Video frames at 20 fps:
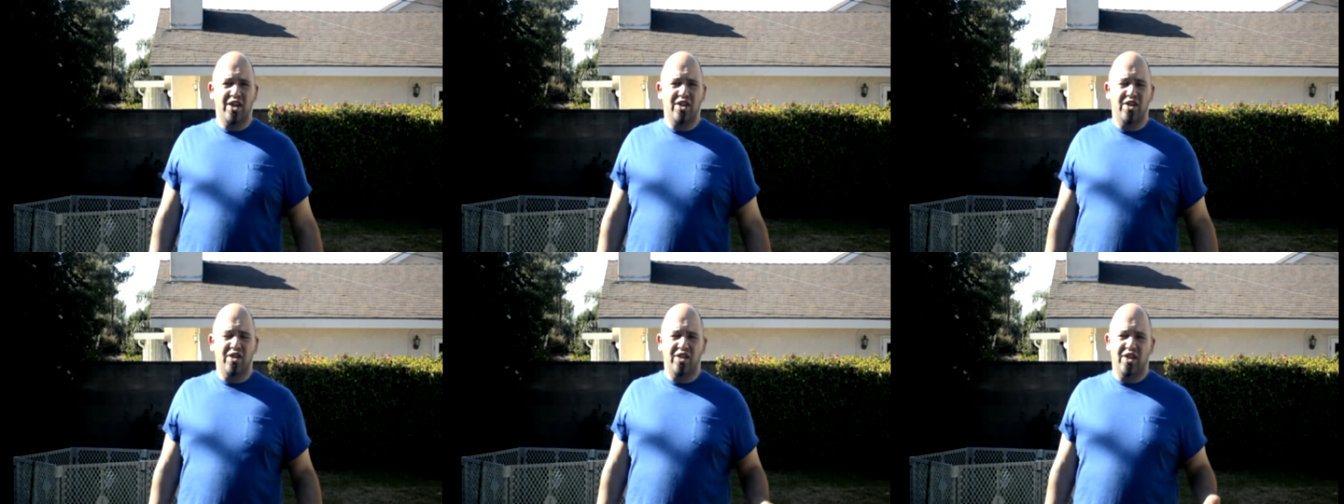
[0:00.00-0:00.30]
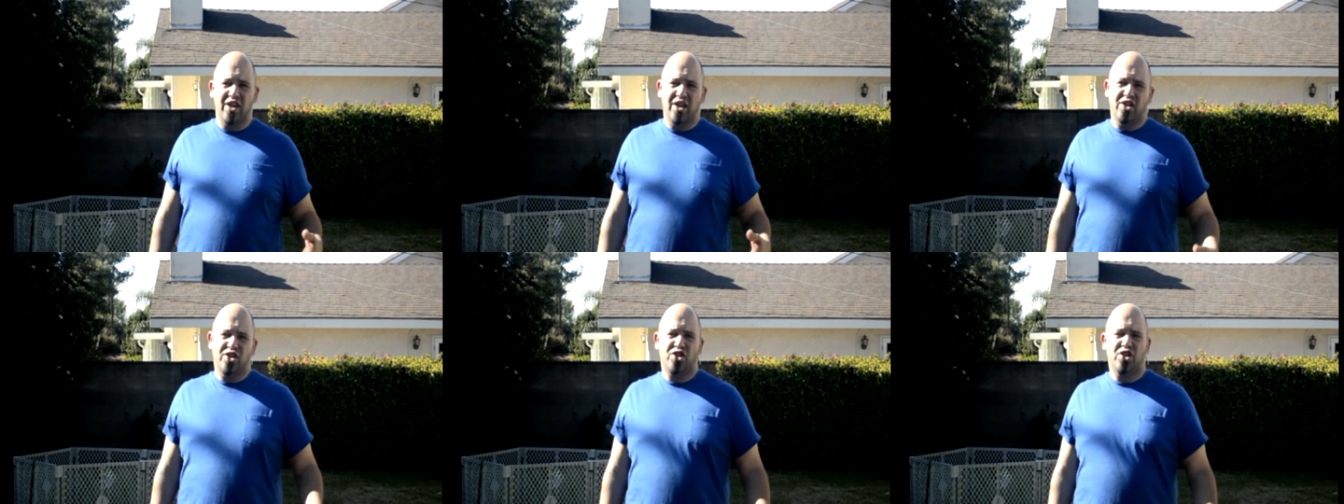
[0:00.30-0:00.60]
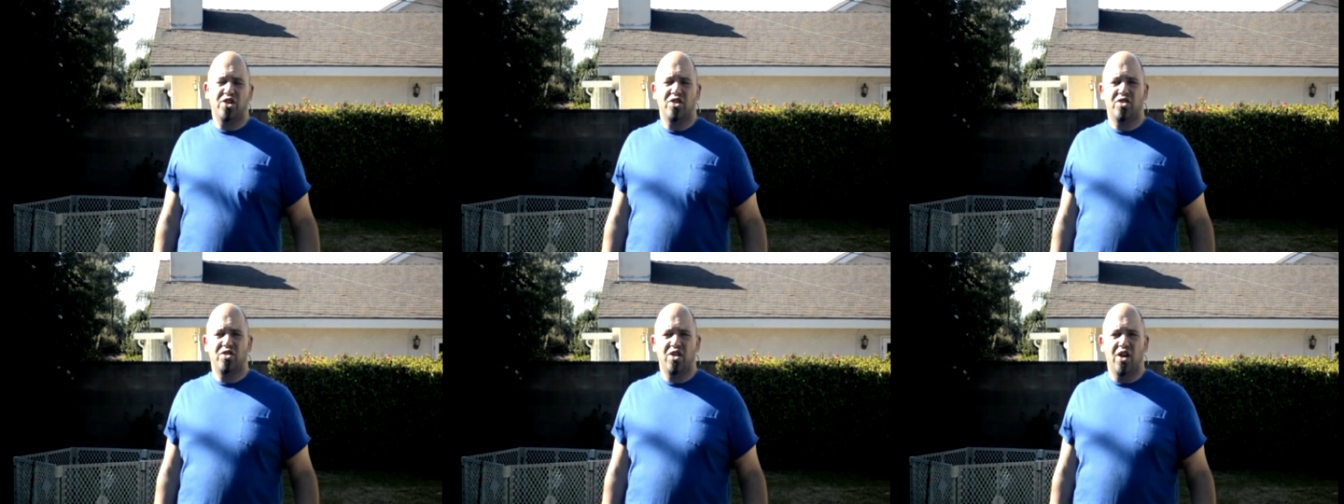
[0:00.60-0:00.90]
Do you think it should
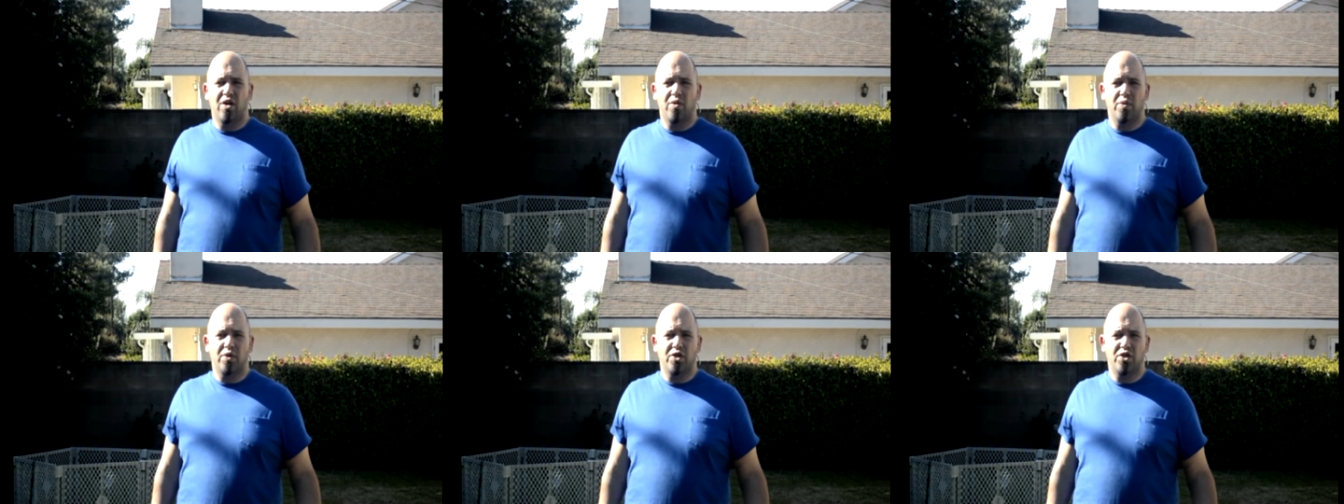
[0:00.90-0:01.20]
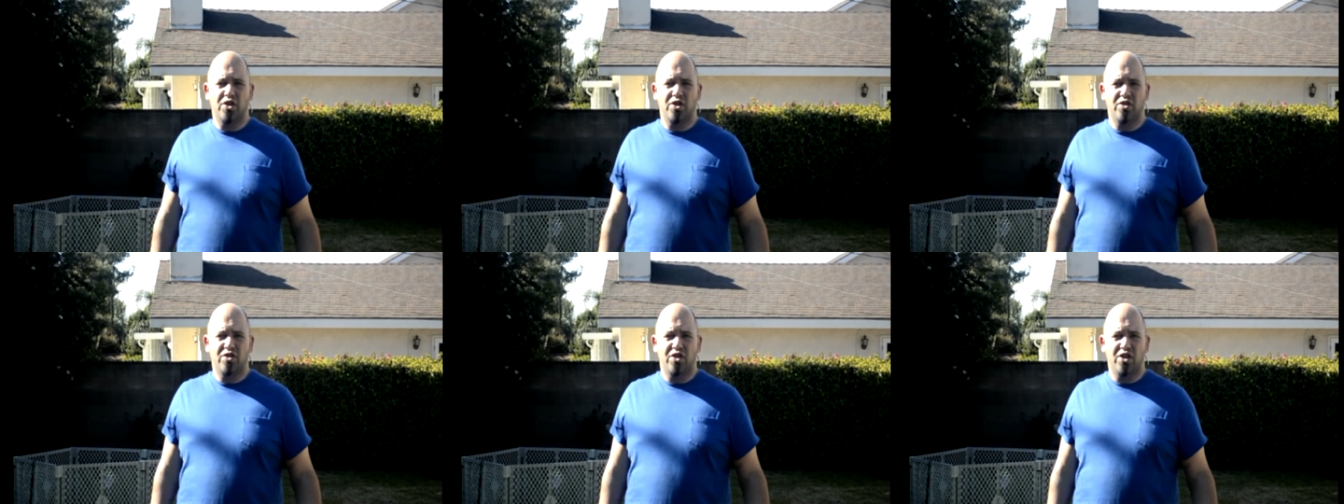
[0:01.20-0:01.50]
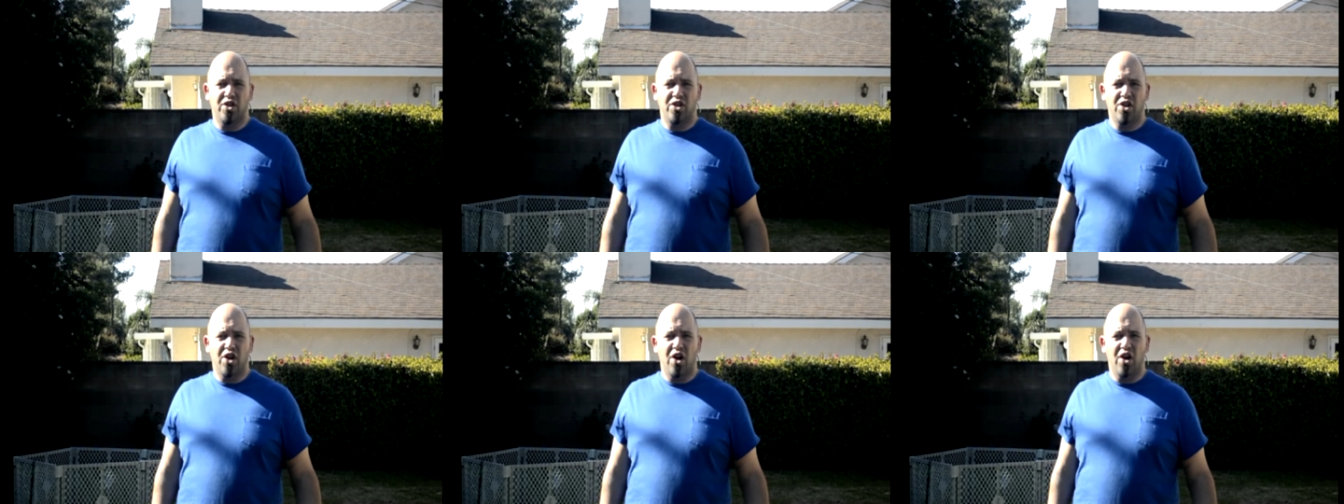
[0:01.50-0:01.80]
have stuck with just the
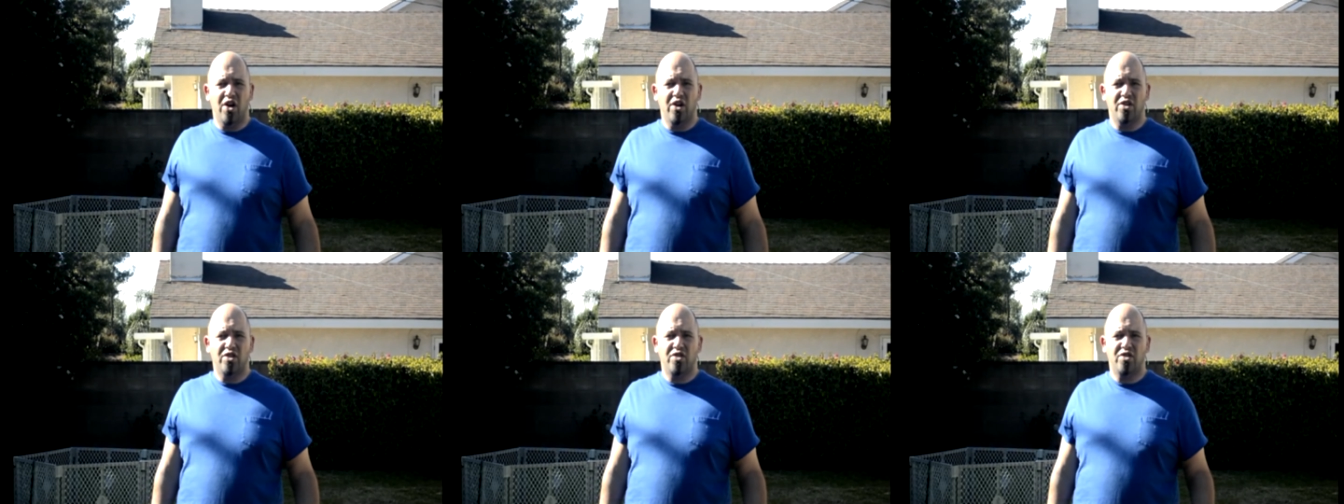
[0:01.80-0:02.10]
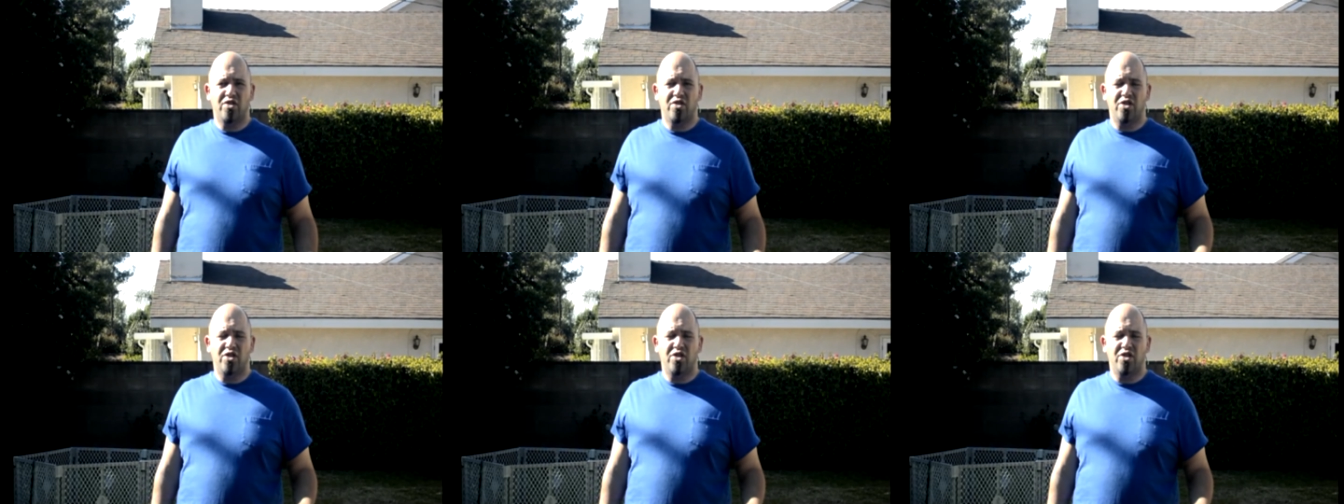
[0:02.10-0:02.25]
darts?